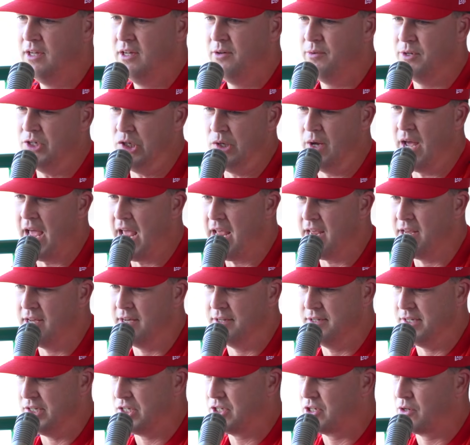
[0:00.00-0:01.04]
When you ate, you
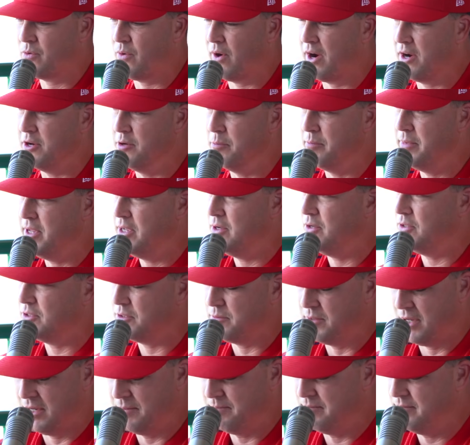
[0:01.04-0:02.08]
had to square your
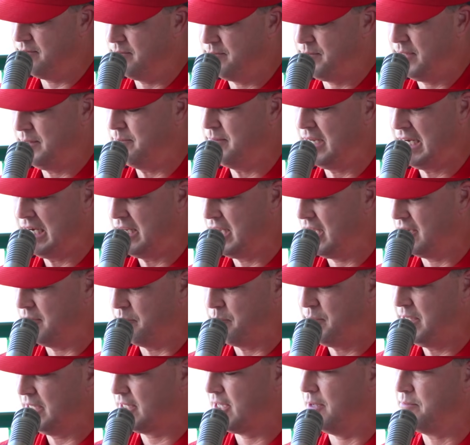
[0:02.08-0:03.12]
meals, meaning you had to
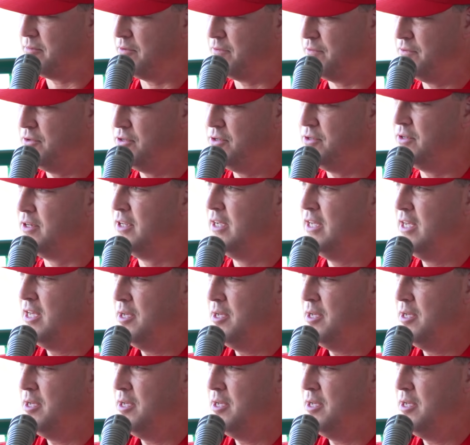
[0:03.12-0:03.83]
pick up your food,